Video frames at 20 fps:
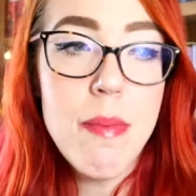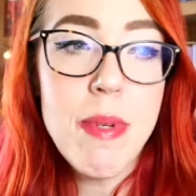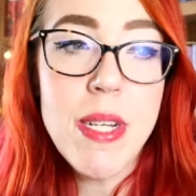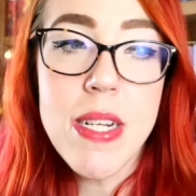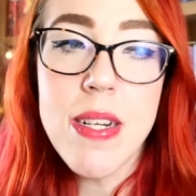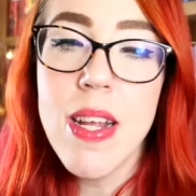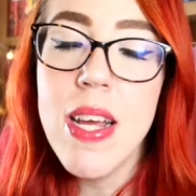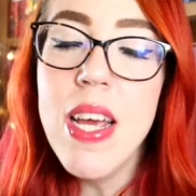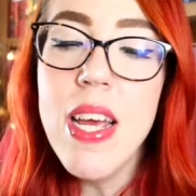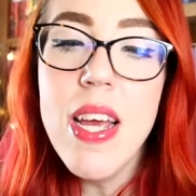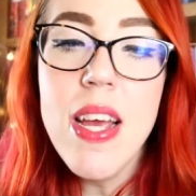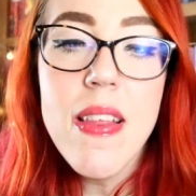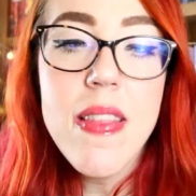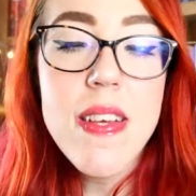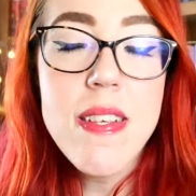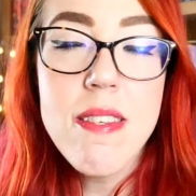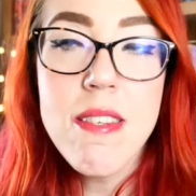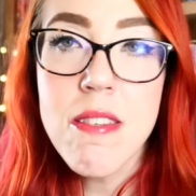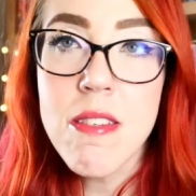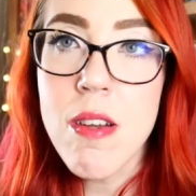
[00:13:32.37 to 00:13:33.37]
I mean,
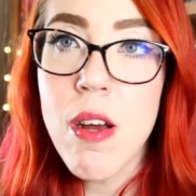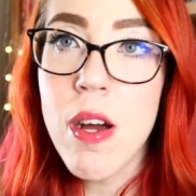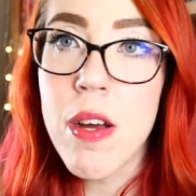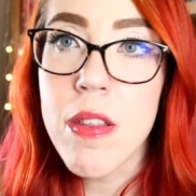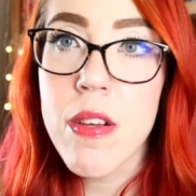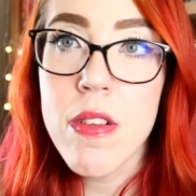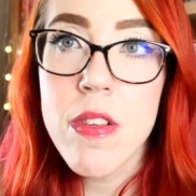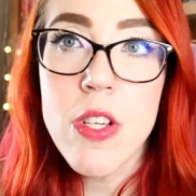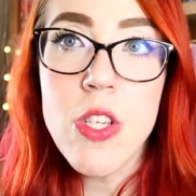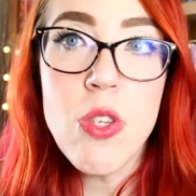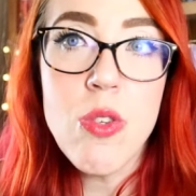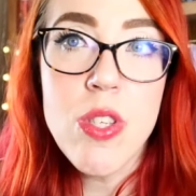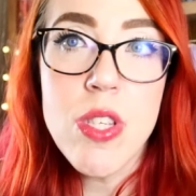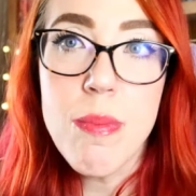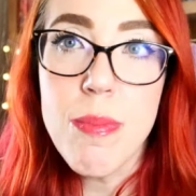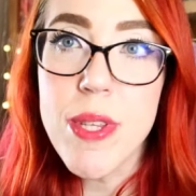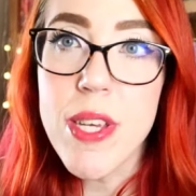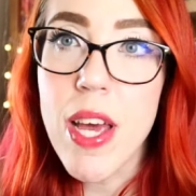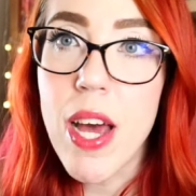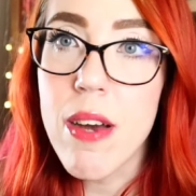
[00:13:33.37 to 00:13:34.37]
this is an author that you
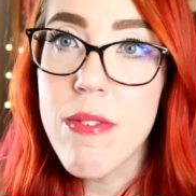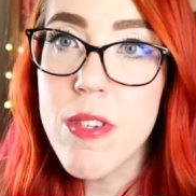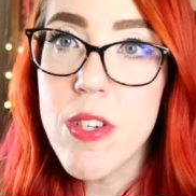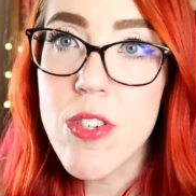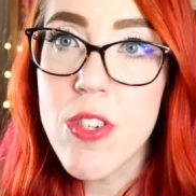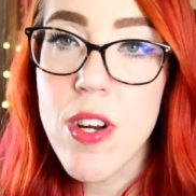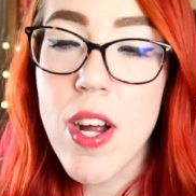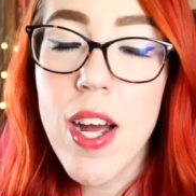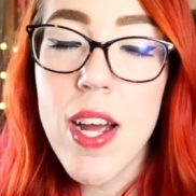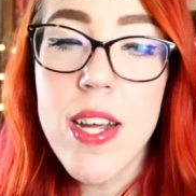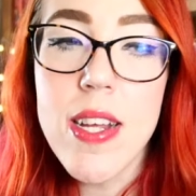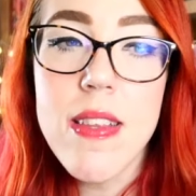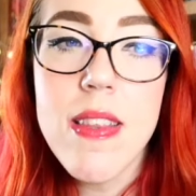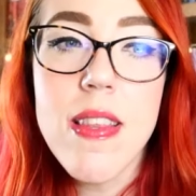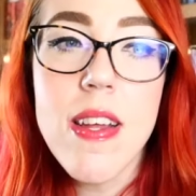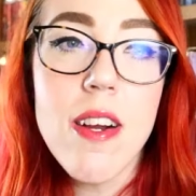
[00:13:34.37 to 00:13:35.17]
simply have to try.